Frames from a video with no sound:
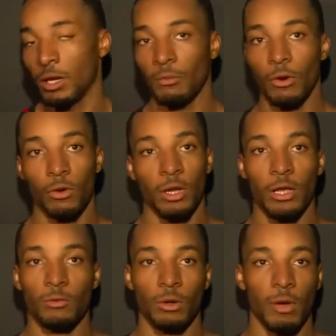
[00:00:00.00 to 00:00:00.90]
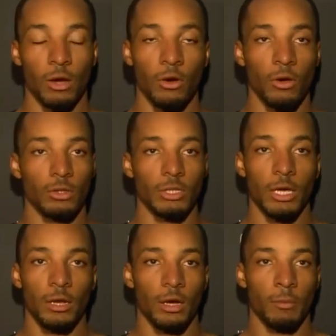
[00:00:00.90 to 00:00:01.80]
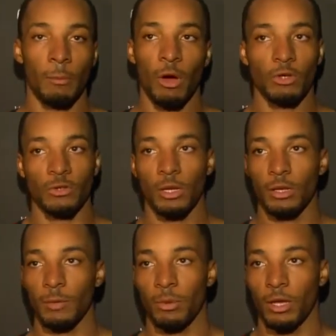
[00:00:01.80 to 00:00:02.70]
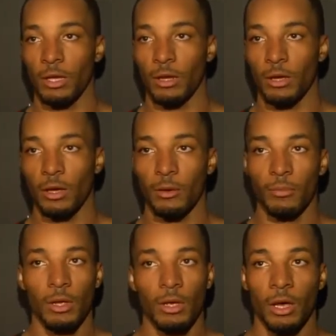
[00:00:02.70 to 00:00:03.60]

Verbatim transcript: I'm going in. That's one of my goals, and um, I'm always trying to nitpick and um,